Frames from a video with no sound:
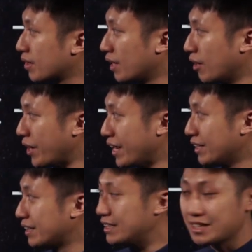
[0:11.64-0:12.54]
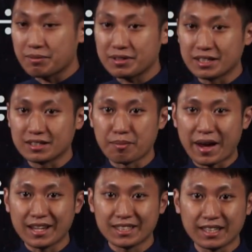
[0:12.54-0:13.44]
Okay, this chapter is a
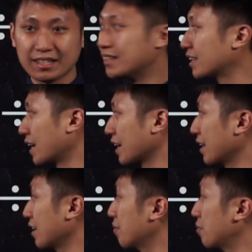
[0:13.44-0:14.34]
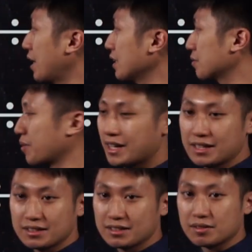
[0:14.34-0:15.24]
basic, like plus,
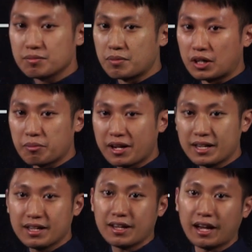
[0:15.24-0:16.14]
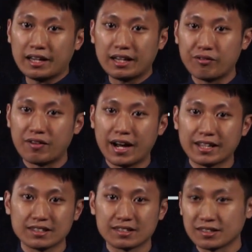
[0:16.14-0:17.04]
minus, multiply, and
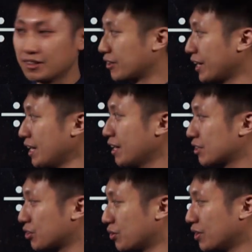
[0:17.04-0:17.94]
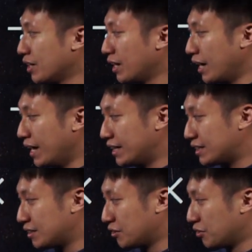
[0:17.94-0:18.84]
divides, okay? So,
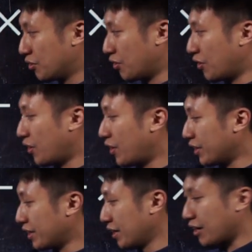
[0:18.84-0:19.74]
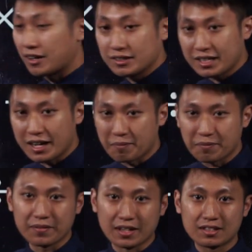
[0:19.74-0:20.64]
it's not a
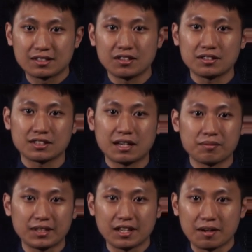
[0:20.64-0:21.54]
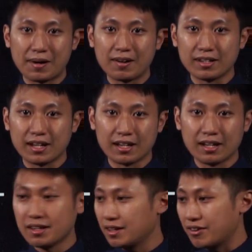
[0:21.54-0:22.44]
concept, it's not something about
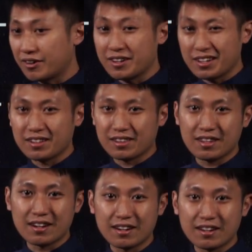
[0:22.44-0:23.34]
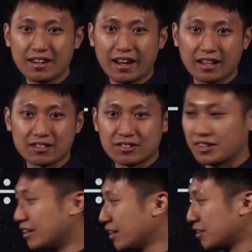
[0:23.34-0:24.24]
theory and so
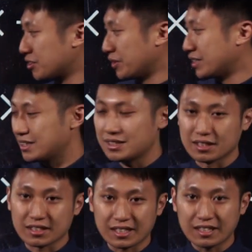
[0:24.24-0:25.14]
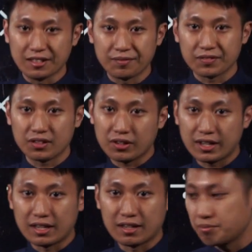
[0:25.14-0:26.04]
on. So, it's just a skill. So, you
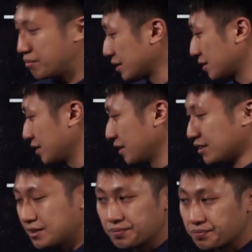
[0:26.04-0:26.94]
got to master this.